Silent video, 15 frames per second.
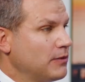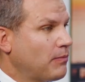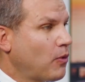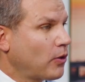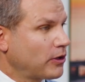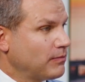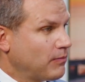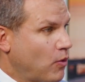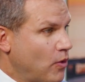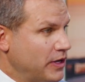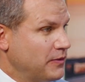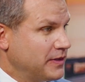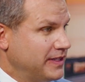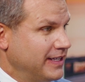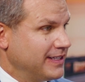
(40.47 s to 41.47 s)
important
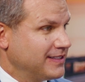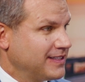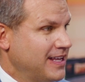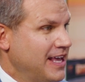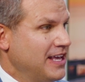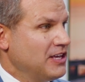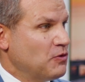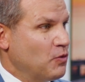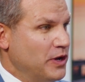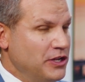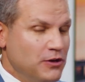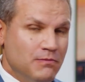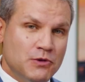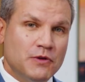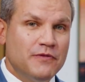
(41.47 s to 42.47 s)
point with this, when
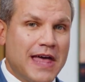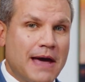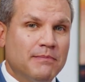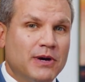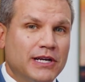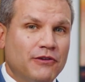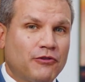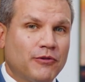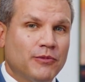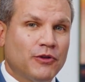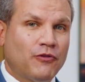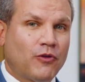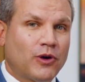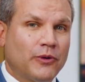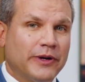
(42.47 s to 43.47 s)
you move that money from
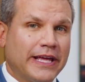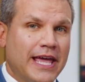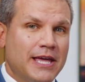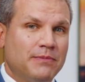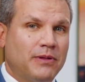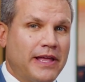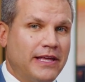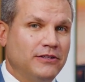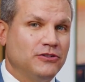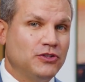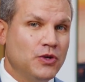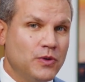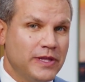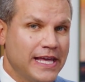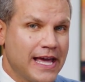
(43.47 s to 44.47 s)
the 401k plan
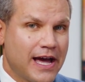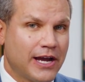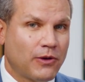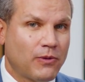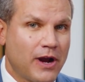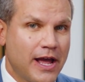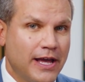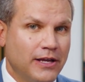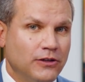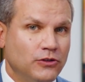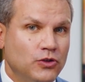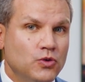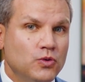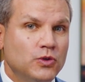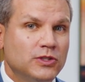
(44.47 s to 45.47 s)
to the IRA,
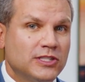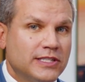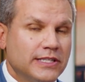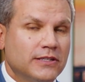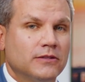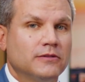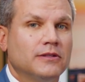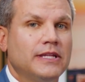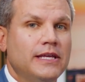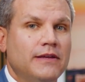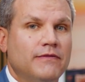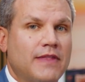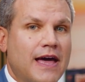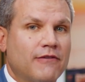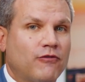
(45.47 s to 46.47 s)
you still
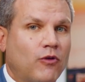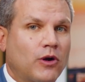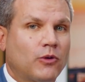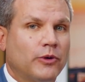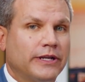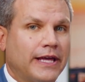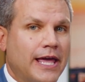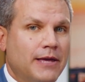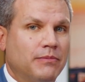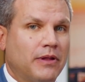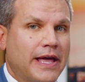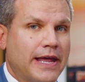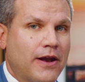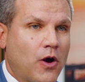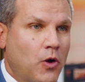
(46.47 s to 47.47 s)
leave that 401k
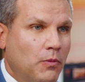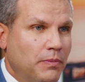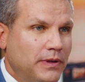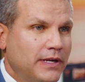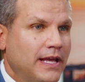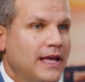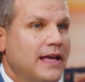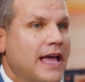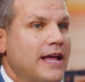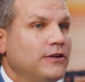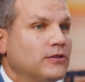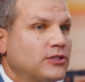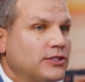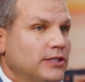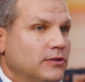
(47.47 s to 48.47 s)
plan open and
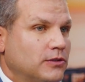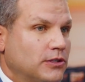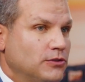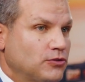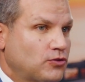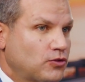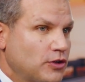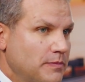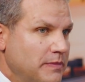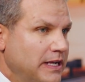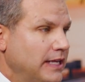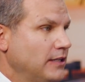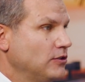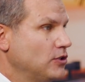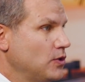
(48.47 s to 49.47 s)
you're still
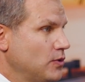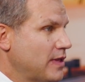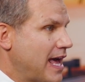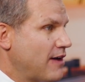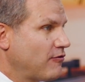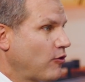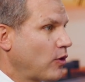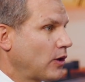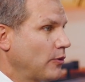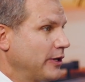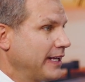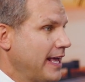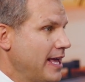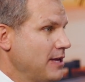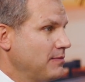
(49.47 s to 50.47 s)
contributing to that
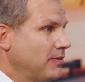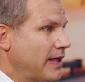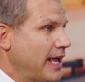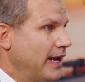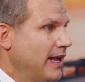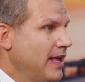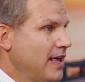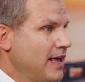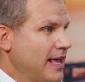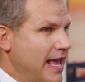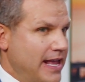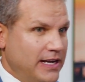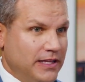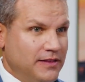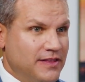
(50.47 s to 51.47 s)
401k plan.
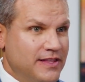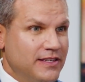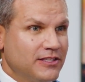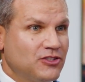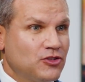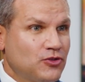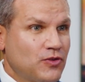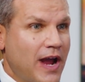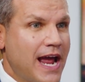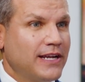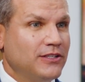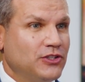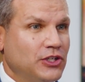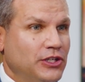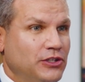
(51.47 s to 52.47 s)
And in this
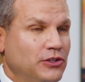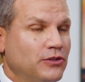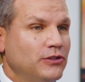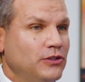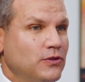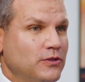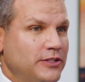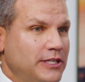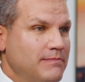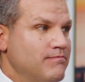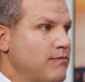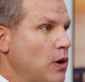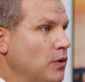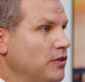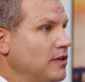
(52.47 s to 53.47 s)
strategy, you're using
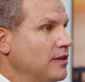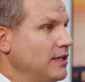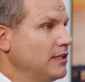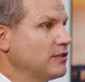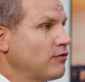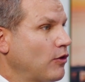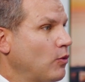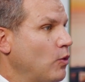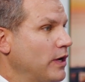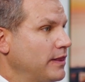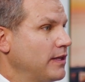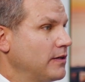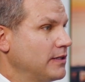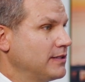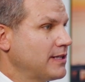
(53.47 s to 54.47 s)
both of these for what
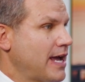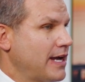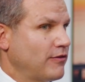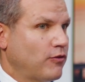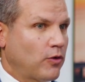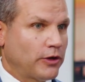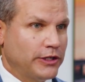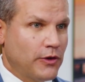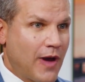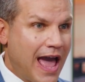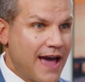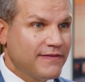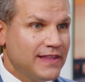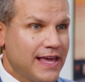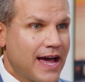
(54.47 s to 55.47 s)
they're designed for. You
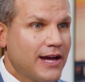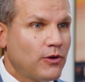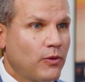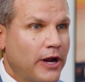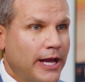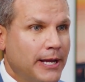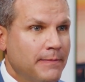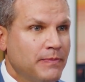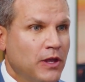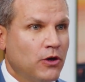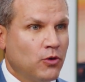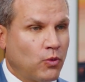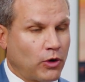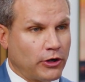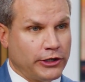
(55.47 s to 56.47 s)
have the IRA,
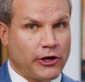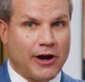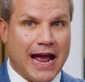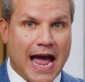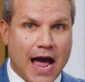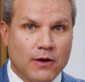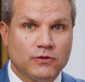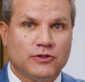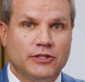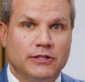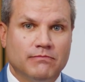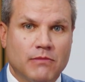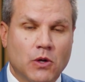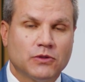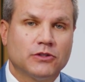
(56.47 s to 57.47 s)
where you're
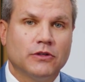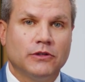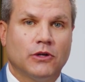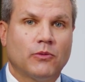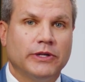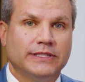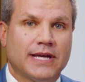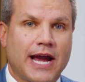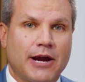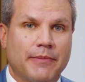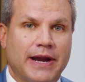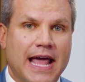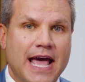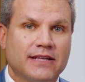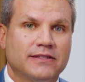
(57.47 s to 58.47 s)
housing most of your
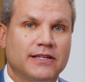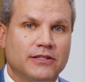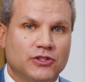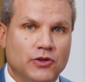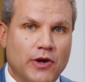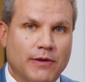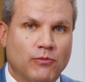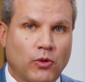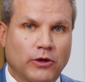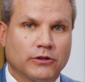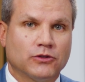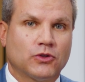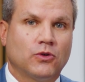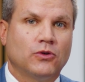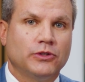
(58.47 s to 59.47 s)
retirement assets. You have more
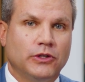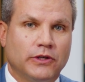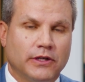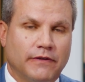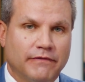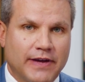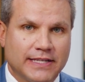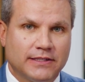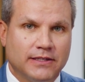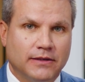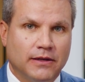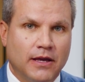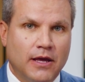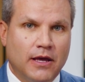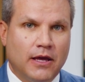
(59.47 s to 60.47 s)
control. You can invest
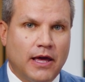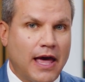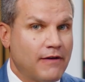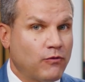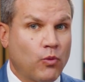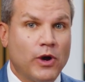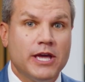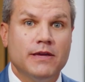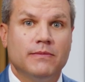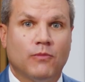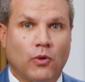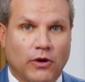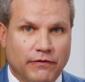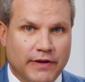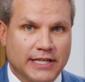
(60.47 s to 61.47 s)
in, have way
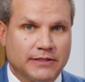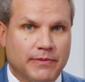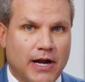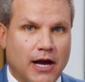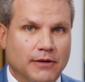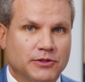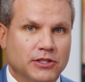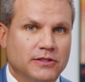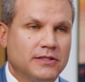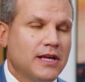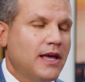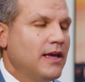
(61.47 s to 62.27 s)
more investment options.